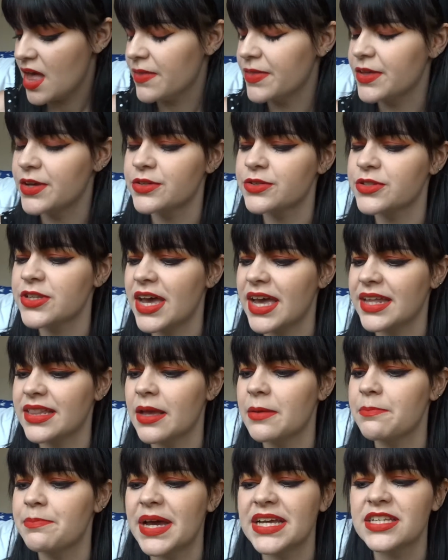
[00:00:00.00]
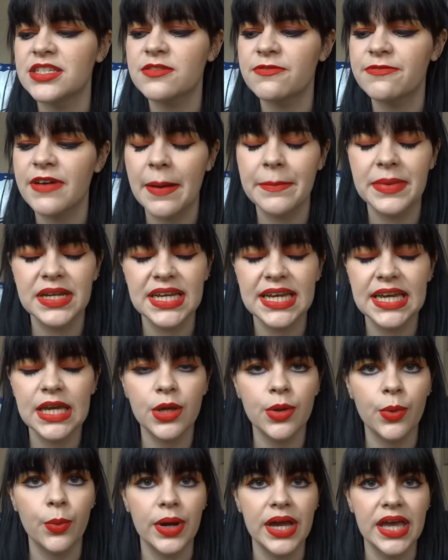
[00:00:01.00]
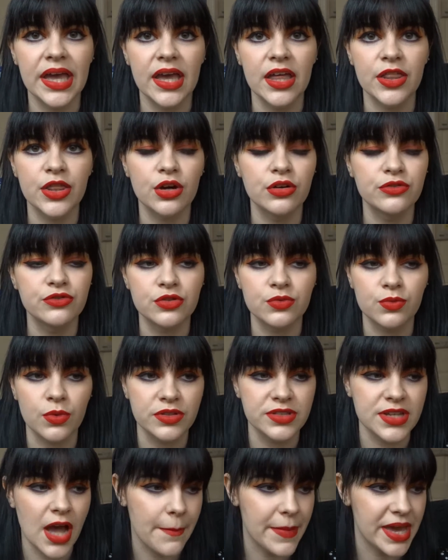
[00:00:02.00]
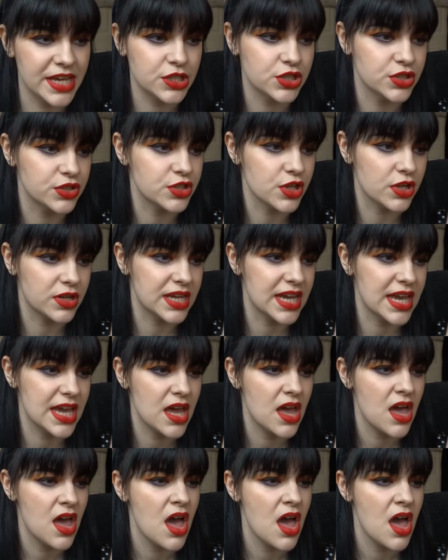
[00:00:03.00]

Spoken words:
They also had like Best Family with 101 Dalmatians on it,